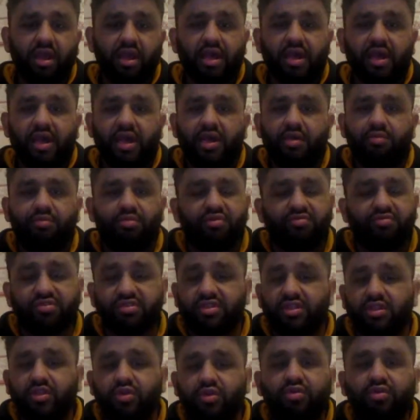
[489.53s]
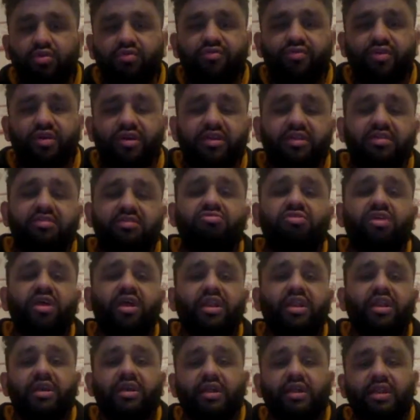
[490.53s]
Obviously known for
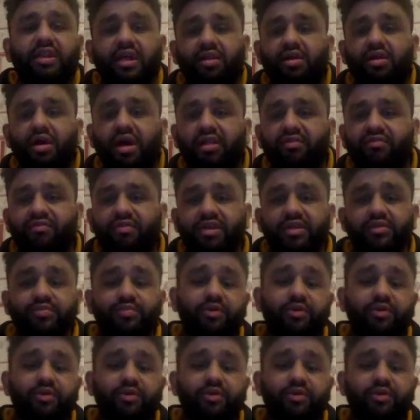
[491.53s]
training Canelo Alvarez,